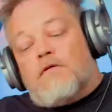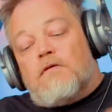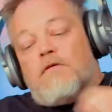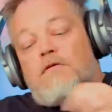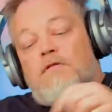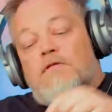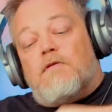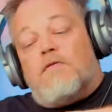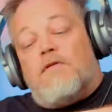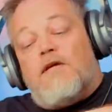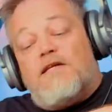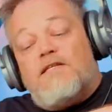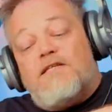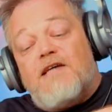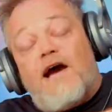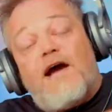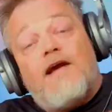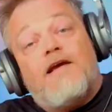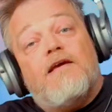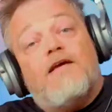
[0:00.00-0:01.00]
So the
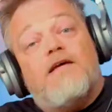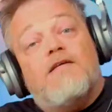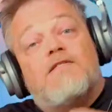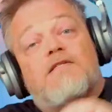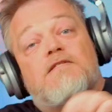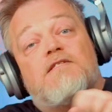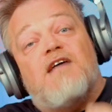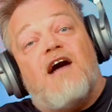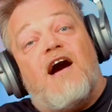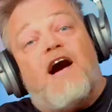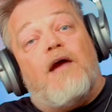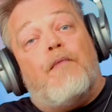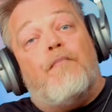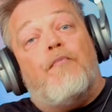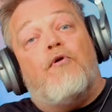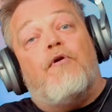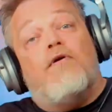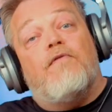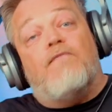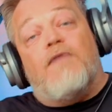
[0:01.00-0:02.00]
attack is a
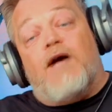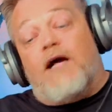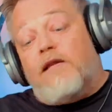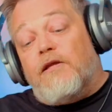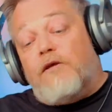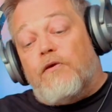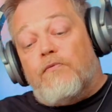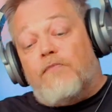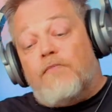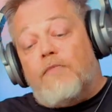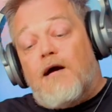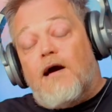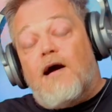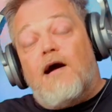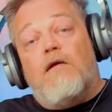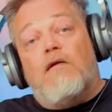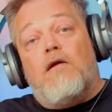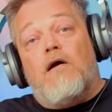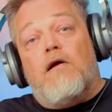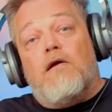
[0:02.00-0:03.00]
timer value. How
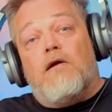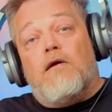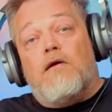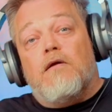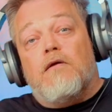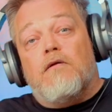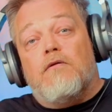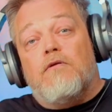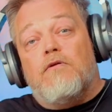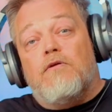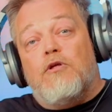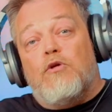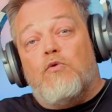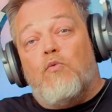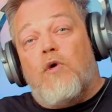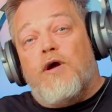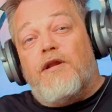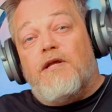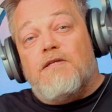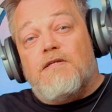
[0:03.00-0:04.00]
long do you
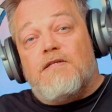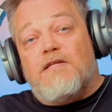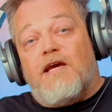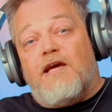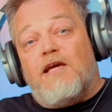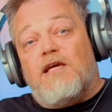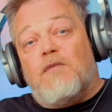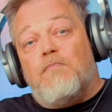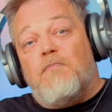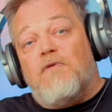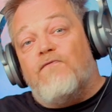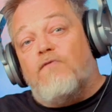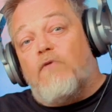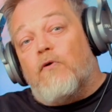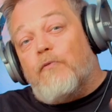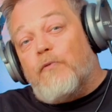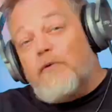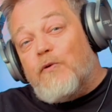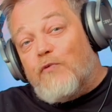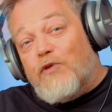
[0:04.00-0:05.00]
want it to take before
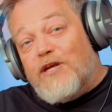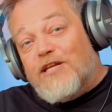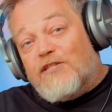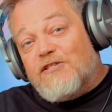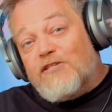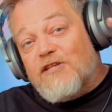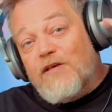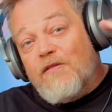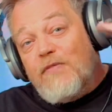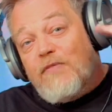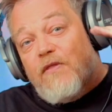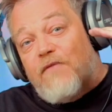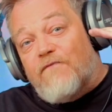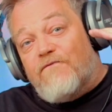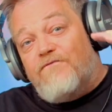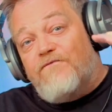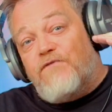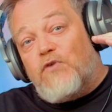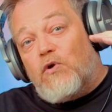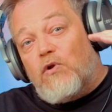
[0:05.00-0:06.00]
we reach the
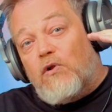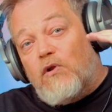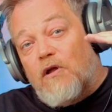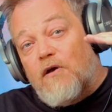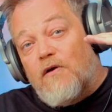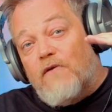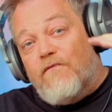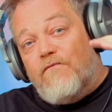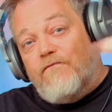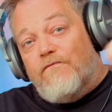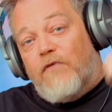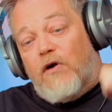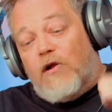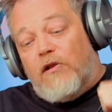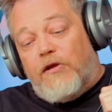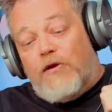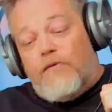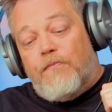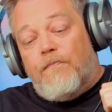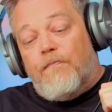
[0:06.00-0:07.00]
full
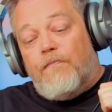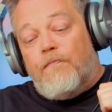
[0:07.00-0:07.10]
volume?